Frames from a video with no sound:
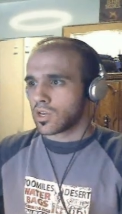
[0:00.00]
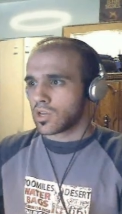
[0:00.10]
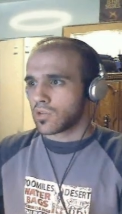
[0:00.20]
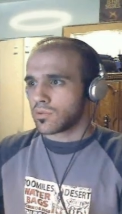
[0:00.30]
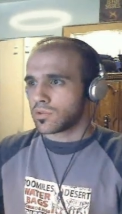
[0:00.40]

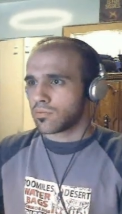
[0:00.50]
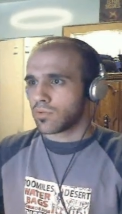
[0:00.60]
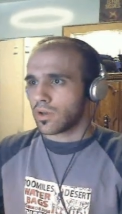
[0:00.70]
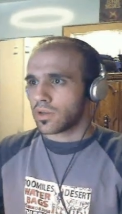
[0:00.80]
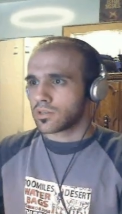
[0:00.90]
you'd be
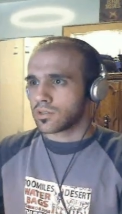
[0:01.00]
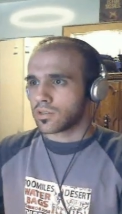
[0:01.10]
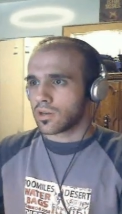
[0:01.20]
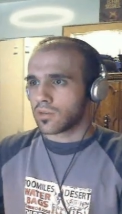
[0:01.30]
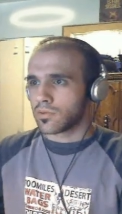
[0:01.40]
surprised
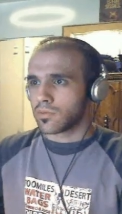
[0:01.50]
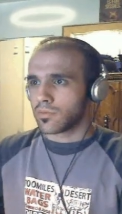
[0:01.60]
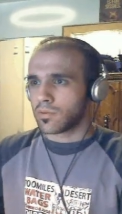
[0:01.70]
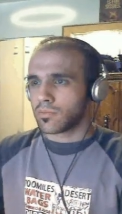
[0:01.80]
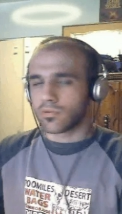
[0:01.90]
how many
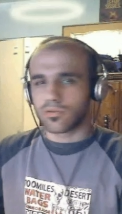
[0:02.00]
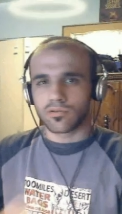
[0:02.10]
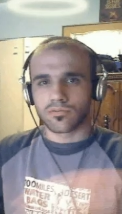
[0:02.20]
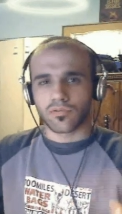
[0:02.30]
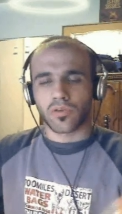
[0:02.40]
people
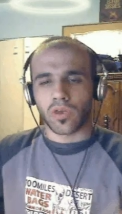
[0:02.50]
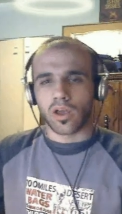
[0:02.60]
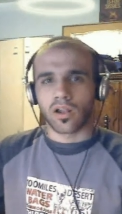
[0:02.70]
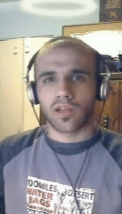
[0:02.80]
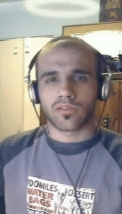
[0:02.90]

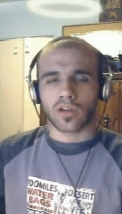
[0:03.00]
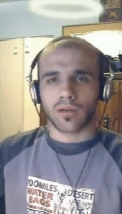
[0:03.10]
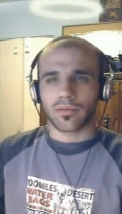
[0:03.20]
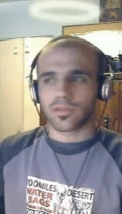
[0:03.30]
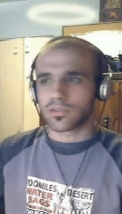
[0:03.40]
left
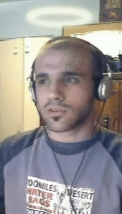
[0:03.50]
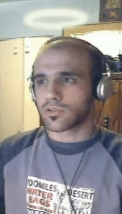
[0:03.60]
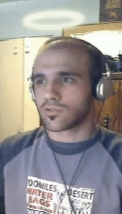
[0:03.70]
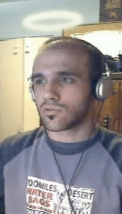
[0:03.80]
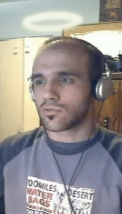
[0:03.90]
comments as
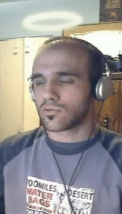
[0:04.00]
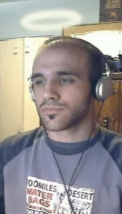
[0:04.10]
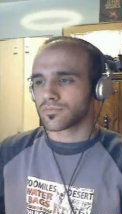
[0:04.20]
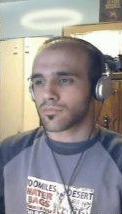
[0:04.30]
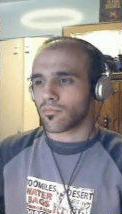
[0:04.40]
to
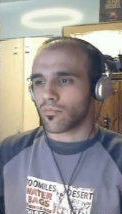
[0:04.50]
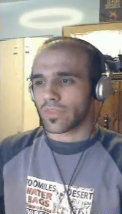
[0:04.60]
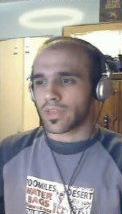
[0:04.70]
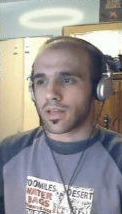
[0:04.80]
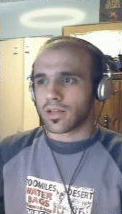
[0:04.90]

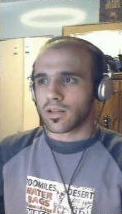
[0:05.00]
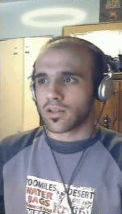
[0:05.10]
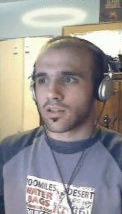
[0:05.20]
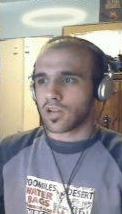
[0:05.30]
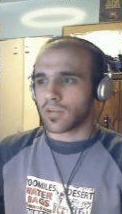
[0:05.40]
the
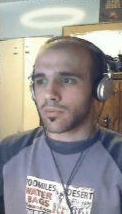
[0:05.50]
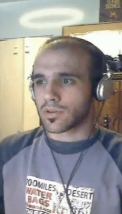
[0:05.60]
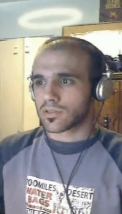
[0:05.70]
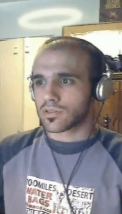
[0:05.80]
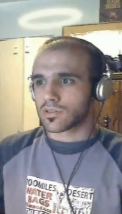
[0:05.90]

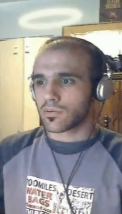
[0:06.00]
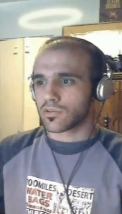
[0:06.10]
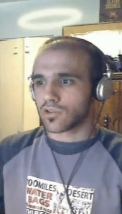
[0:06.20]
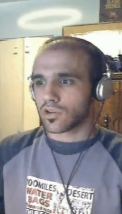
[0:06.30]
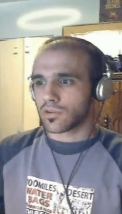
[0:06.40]
topics that we should
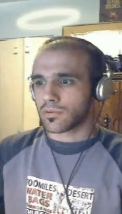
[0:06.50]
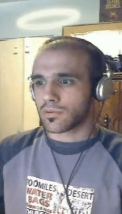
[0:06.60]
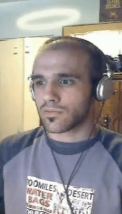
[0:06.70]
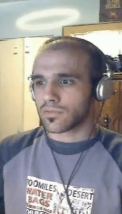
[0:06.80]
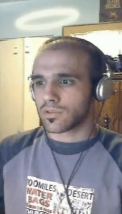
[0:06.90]
talk about for
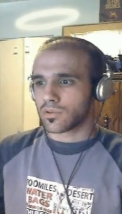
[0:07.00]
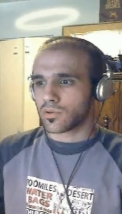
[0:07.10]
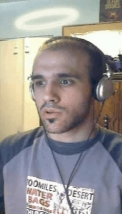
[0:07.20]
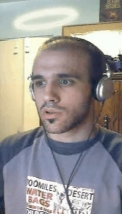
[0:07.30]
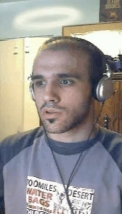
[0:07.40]
this week
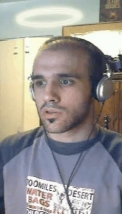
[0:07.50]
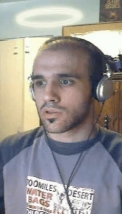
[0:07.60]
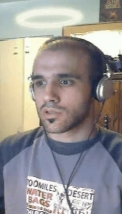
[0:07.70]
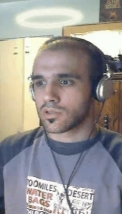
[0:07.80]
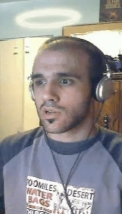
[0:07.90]

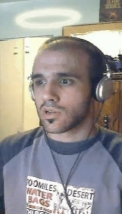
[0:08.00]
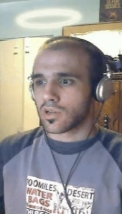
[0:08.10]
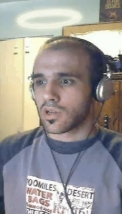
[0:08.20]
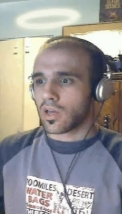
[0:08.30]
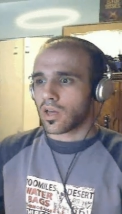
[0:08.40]

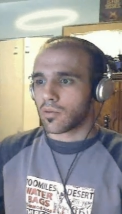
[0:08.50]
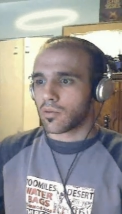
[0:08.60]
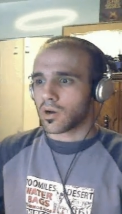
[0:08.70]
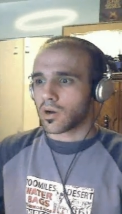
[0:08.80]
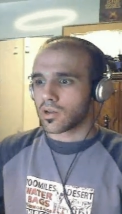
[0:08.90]
and
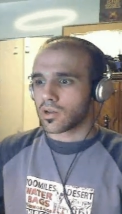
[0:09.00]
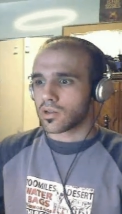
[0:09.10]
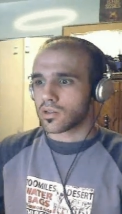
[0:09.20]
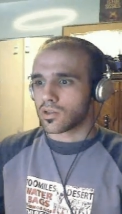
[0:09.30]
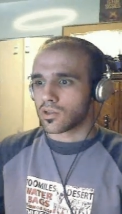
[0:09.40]
among
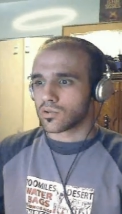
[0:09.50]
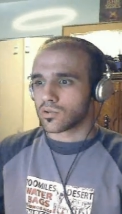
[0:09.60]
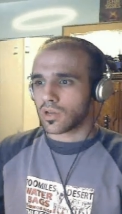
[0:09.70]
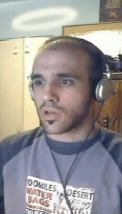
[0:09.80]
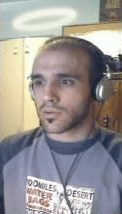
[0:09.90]
those
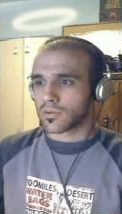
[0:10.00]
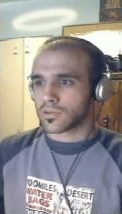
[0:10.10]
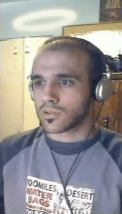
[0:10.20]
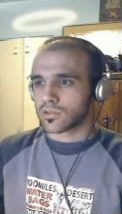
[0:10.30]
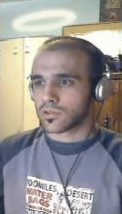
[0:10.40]

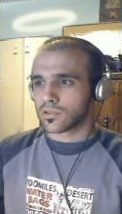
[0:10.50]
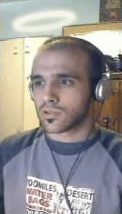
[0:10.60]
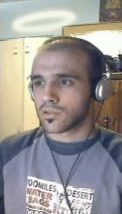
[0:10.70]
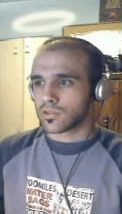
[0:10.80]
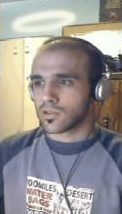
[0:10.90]
topics
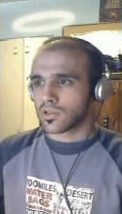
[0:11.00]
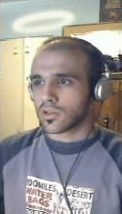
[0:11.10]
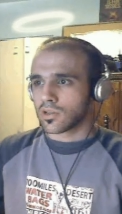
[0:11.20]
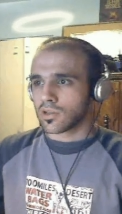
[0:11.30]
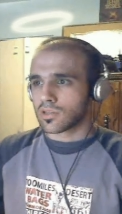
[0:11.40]

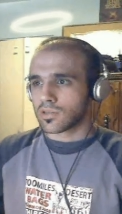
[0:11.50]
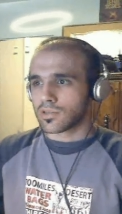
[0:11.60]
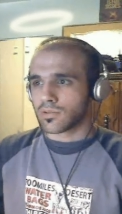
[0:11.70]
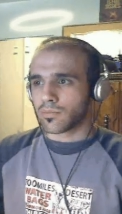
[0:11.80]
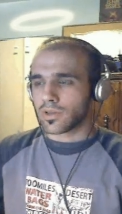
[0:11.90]
some of the
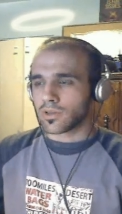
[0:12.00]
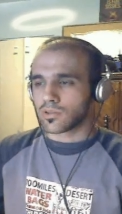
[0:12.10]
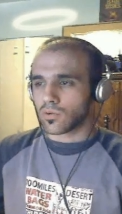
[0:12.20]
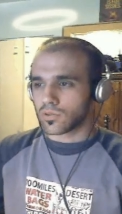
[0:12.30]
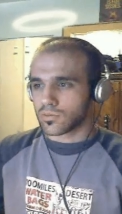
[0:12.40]
best
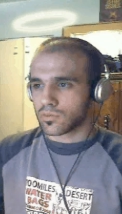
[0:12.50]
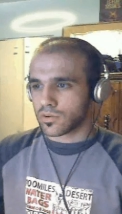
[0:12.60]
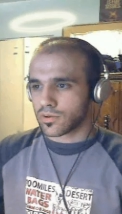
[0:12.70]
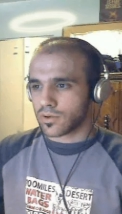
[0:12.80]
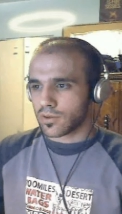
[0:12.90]
ones were
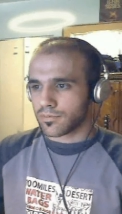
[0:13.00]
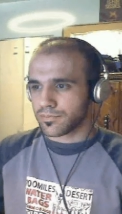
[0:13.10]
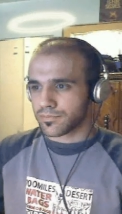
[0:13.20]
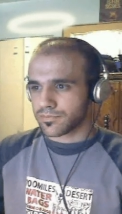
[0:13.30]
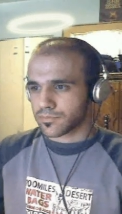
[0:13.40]
um,
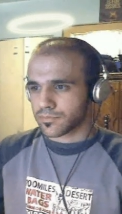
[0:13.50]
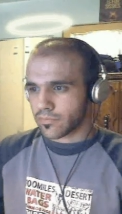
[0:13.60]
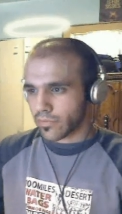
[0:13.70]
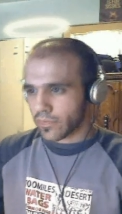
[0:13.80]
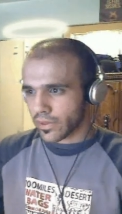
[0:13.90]

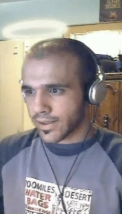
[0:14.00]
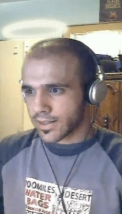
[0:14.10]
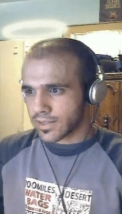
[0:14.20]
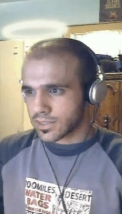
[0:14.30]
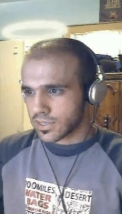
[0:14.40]
let's
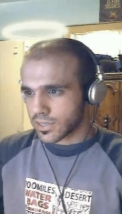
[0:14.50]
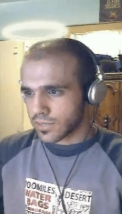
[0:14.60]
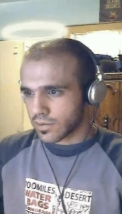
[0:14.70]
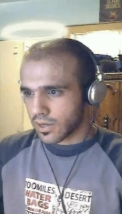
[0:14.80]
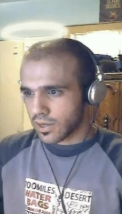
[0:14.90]
see here we
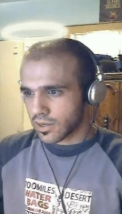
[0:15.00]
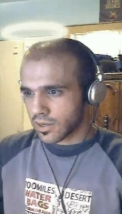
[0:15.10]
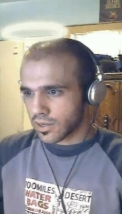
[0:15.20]
had uh,